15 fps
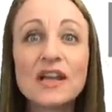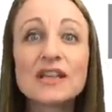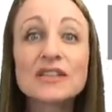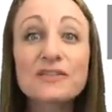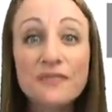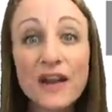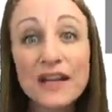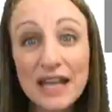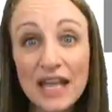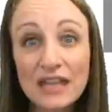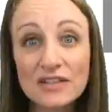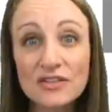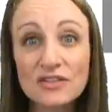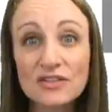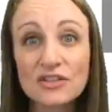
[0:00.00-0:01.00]
to find
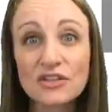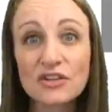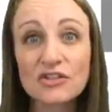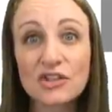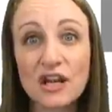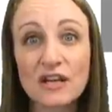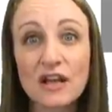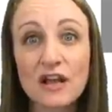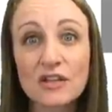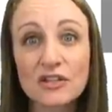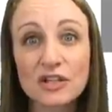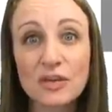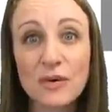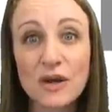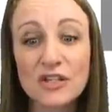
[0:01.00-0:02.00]
answers to your
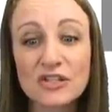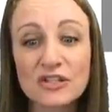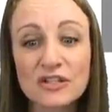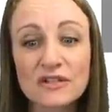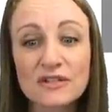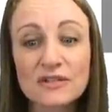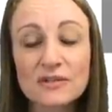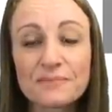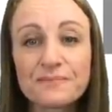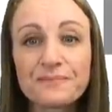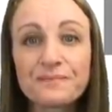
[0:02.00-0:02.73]
genealogy questions.